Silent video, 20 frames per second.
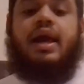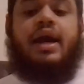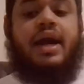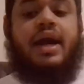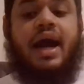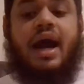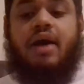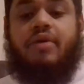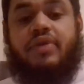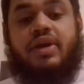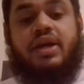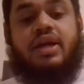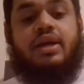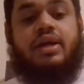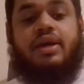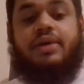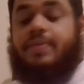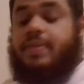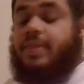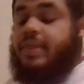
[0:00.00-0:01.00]

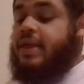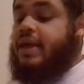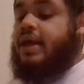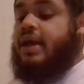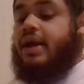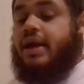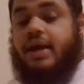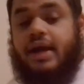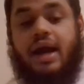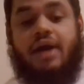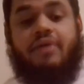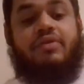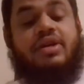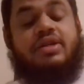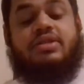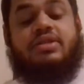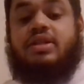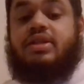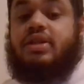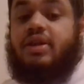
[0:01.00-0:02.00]

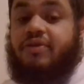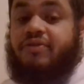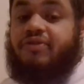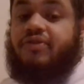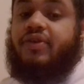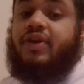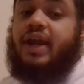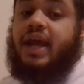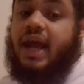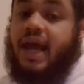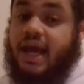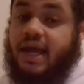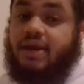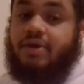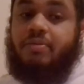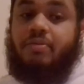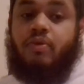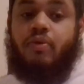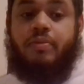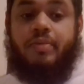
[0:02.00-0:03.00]
Kyrie's a different
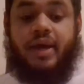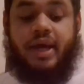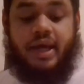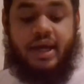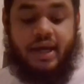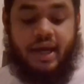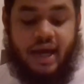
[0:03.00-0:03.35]
animal, man.